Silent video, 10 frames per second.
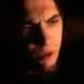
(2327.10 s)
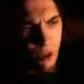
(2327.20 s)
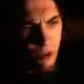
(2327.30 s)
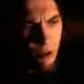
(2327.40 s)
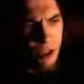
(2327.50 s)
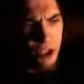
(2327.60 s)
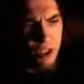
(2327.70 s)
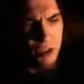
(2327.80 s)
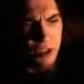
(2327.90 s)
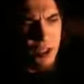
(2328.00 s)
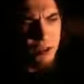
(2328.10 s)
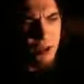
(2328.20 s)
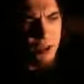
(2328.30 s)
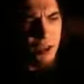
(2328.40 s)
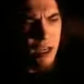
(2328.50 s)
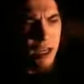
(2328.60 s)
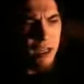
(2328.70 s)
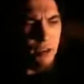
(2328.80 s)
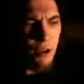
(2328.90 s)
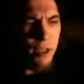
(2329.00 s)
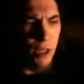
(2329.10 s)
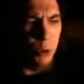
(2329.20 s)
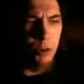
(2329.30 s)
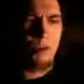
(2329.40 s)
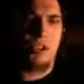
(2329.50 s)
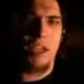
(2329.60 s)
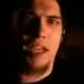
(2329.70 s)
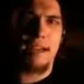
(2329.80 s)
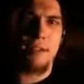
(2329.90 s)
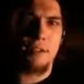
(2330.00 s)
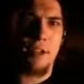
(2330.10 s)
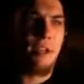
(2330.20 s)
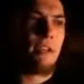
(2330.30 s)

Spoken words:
The Christians did this during the Crusades.